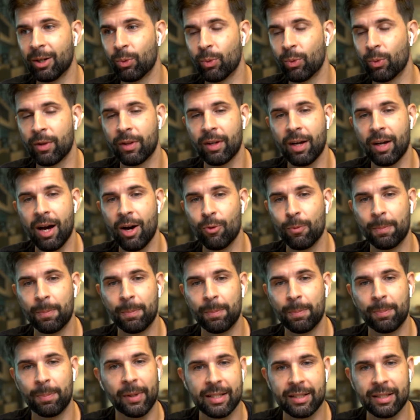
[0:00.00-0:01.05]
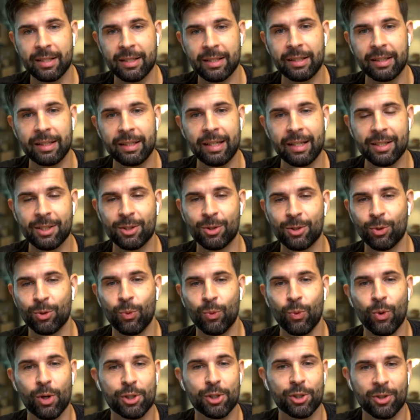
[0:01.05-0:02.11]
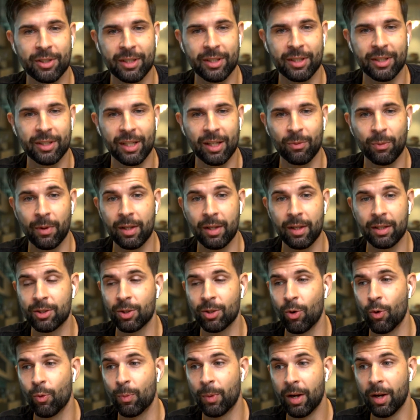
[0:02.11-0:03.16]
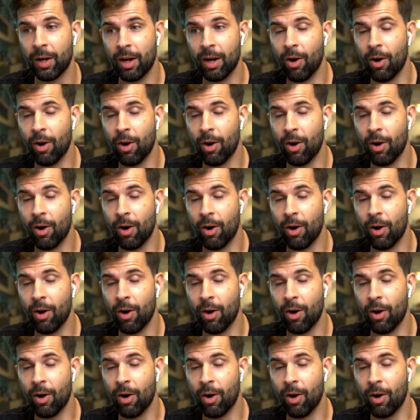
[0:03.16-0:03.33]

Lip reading: with how pleasant it is to wash yourself with that soap.